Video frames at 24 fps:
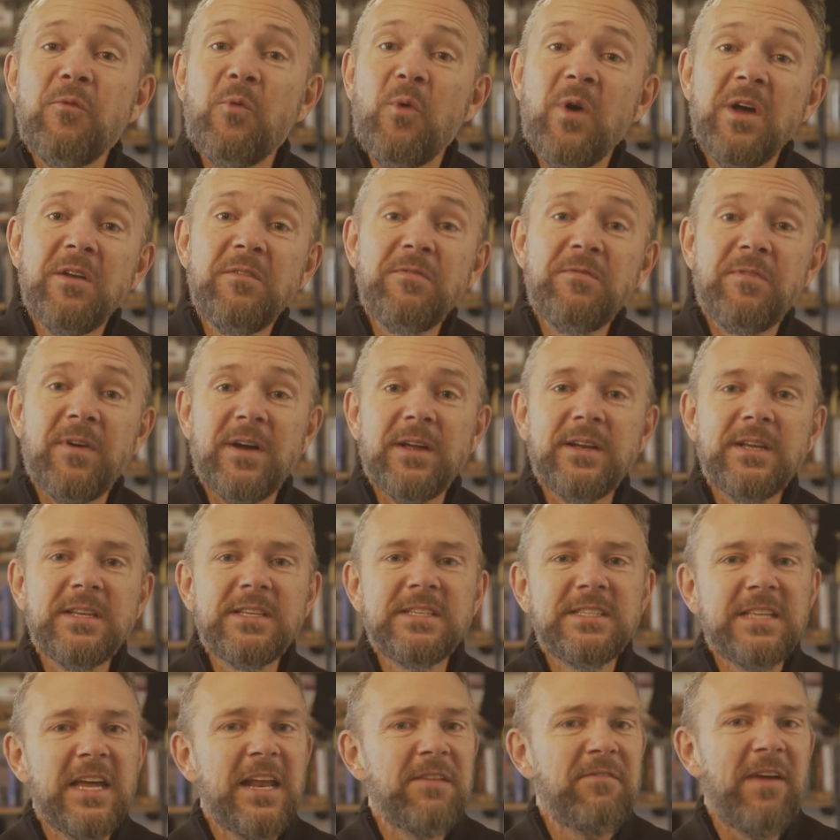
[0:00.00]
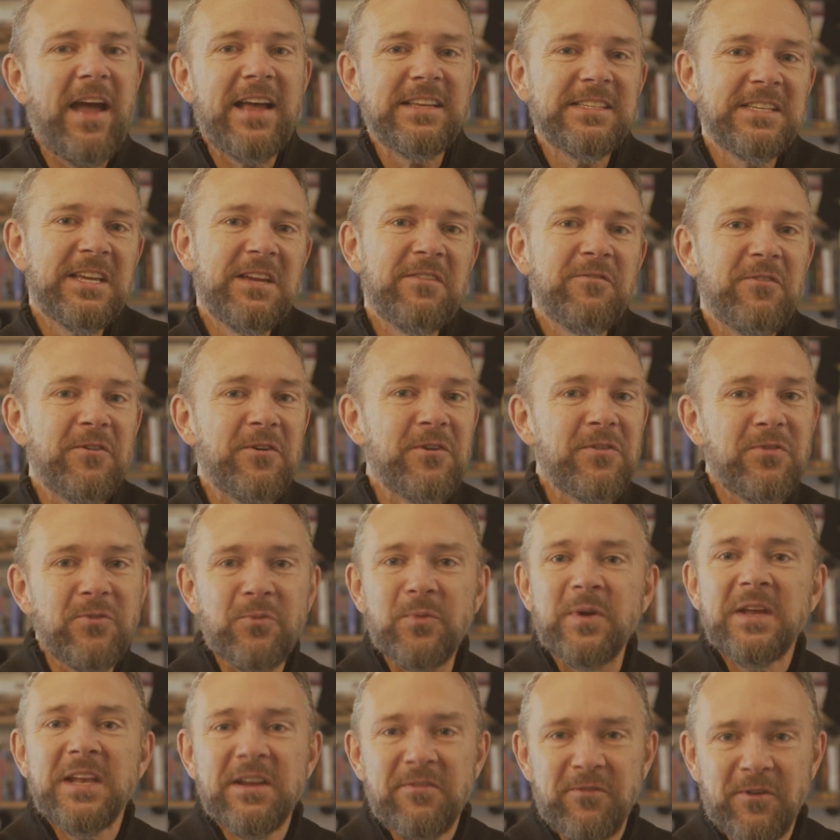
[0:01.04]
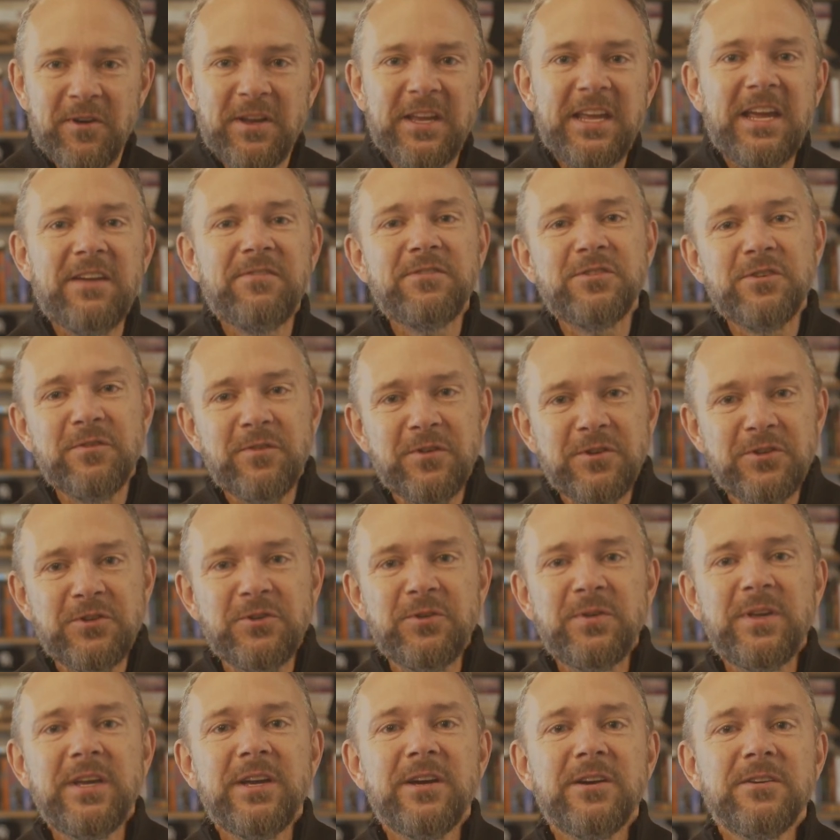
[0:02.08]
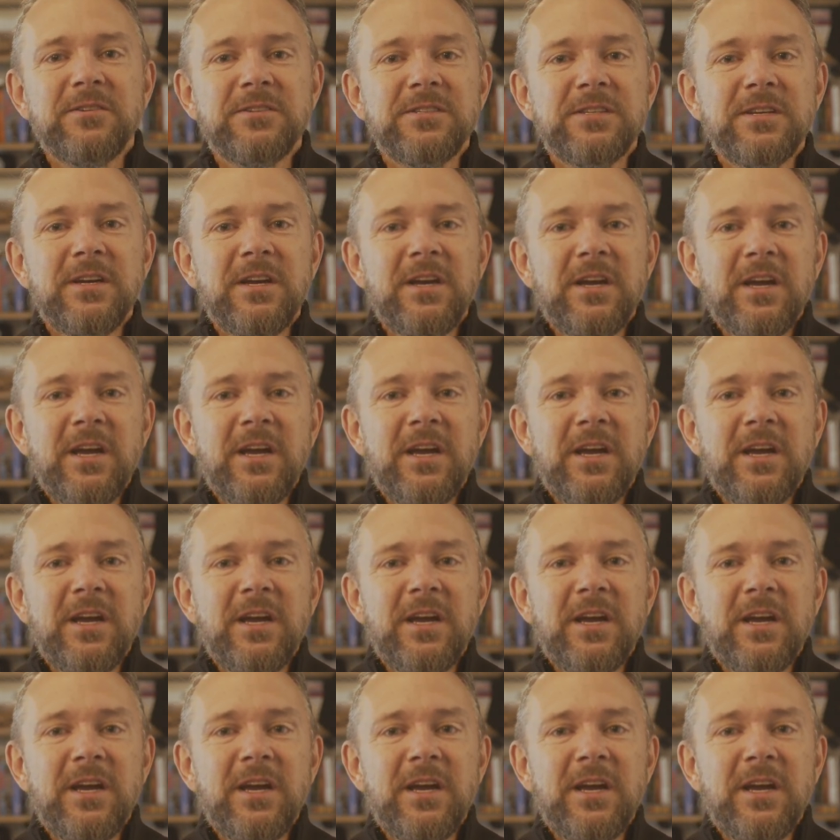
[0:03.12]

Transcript: one fund instead of asking for three different gifts over 2 years.